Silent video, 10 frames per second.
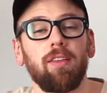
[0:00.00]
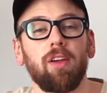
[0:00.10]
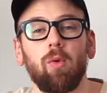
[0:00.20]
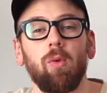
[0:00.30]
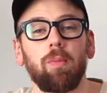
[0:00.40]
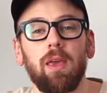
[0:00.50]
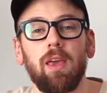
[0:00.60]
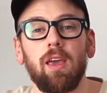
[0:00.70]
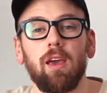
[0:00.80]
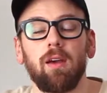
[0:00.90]
and there will
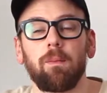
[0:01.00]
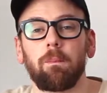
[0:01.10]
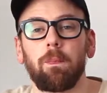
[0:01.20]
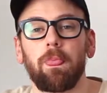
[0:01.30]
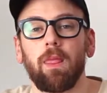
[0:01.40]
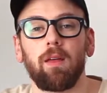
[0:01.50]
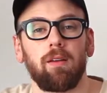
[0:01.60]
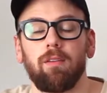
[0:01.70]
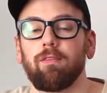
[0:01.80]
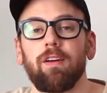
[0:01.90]
be
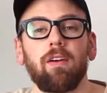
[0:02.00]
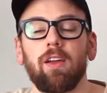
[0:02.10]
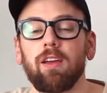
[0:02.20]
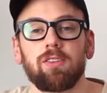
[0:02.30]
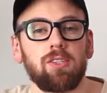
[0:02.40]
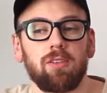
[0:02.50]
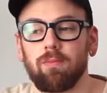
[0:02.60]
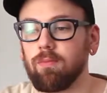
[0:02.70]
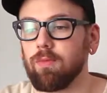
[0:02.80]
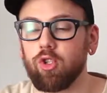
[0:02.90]
various
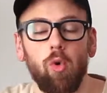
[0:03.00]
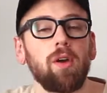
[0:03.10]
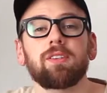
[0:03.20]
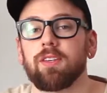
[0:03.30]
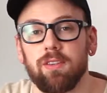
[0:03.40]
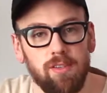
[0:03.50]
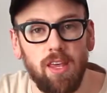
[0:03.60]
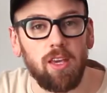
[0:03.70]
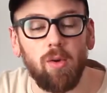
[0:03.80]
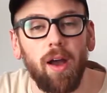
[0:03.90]
choices
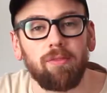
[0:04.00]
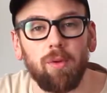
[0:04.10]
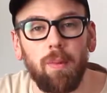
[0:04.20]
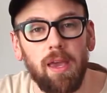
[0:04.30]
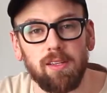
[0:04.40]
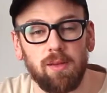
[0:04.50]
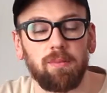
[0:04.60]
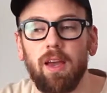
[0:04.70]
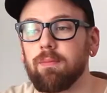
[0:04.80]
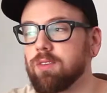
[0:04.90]
that you have to make.
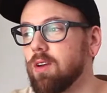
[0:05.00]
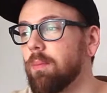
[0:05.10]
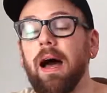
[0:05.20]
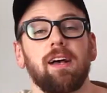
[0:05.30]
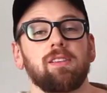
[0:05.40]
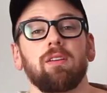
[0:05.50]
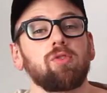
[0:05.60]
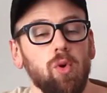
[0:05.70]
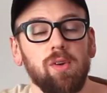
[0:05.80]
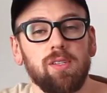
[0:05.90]
Sometimes they're positive
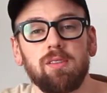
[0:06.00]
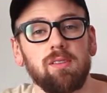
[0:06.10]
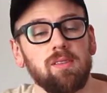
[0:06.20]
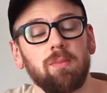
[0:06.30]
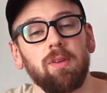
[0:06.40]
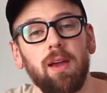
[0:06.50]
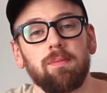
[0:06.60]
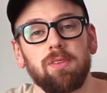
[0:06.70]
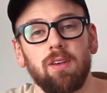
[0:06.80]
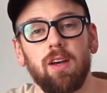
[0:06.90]
choices and
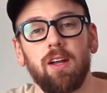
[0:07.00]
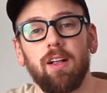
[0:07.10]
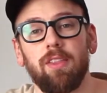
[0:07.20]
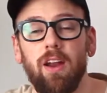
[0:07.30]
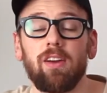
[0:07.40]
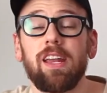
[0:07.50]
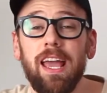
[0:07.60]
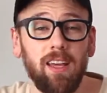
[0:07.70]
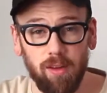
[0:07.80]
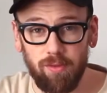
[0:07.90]
sometimes they're
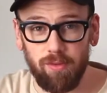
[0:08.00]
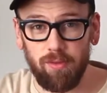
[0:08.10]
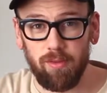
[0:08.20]
negative